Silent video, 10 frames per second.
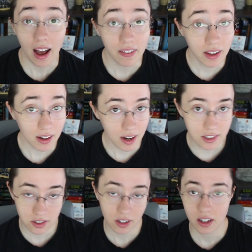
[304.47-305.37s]
And then I
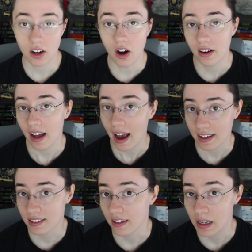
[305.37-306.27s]
started on
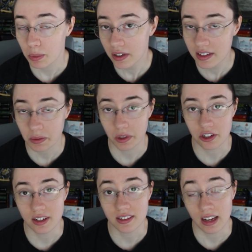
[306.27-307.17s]
Ex Libris,
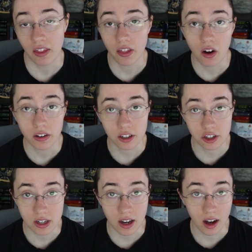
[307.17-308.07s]
which is an
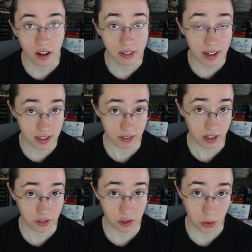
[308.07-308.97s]
anthology of
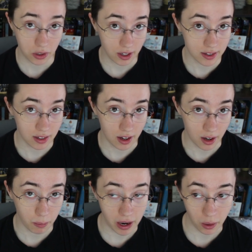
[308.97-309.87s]
SFF stories
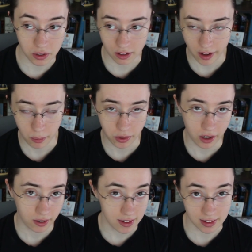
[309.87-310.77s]
about
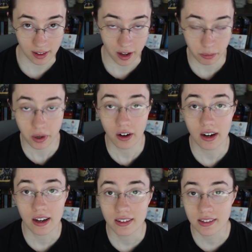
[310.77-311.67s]
libraries and
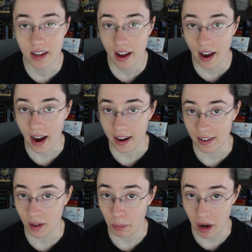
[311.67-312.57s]
librarians,
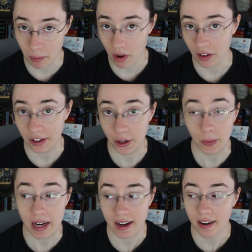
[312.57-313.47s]
edited by Paula
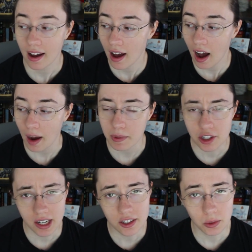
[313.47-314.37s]
Guran. I've been
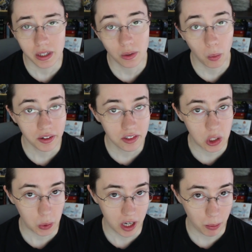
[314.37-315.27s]
trying to read one
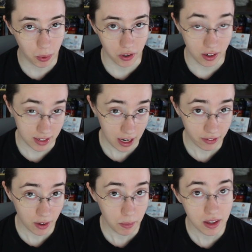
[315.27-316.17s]
story per day
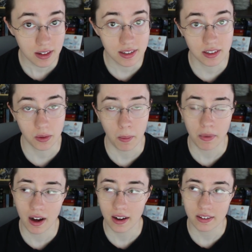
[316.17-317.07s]
from this, so I'm
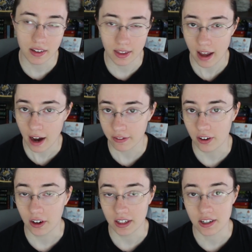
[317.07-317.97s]
not that
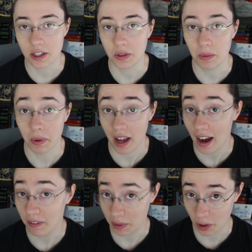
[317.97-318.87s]
far into it, but I
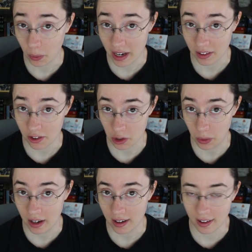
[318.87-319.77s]
have been quite
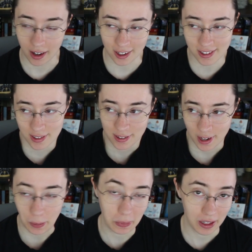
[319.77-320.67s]
enjoying it. I just,
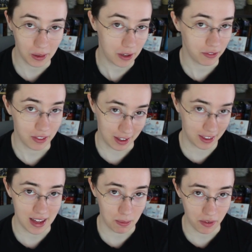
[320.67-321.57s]
I really love the
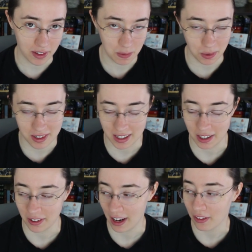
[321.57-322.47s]
theme of this
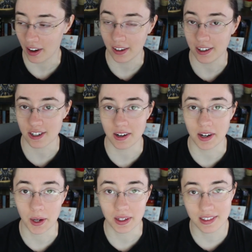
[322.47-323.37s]
particular anthology, you
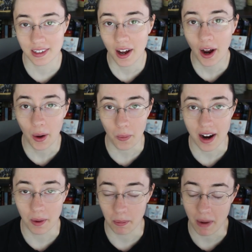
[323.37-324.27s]
know, it's
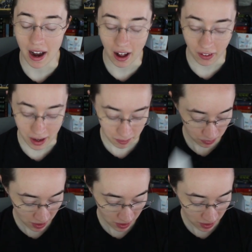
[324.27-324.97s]
right up my alley.